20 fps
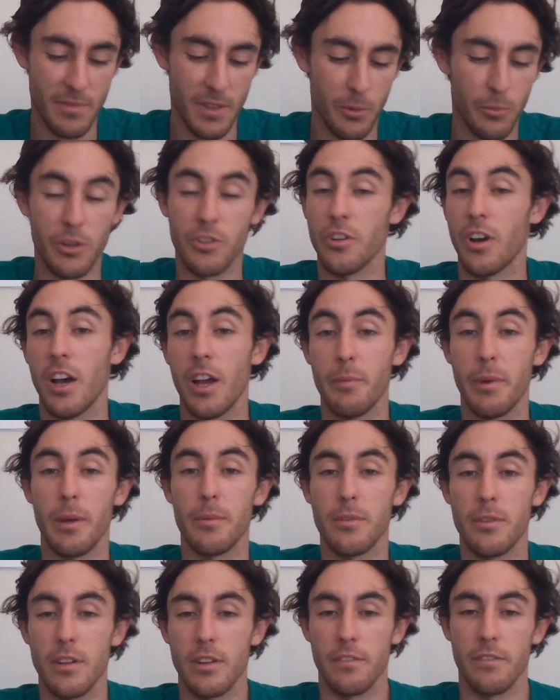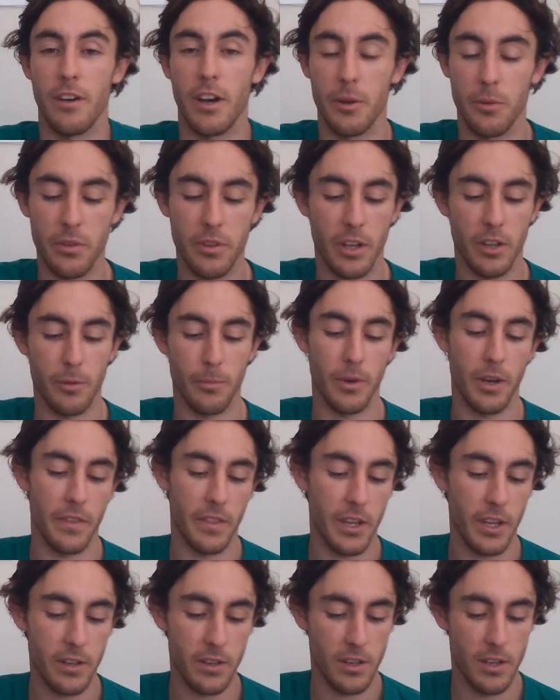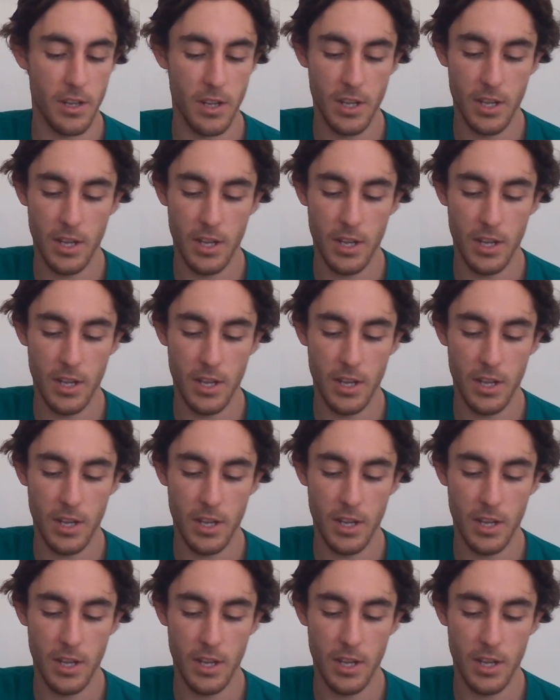which I'm absolutely fine with. I don't mind that.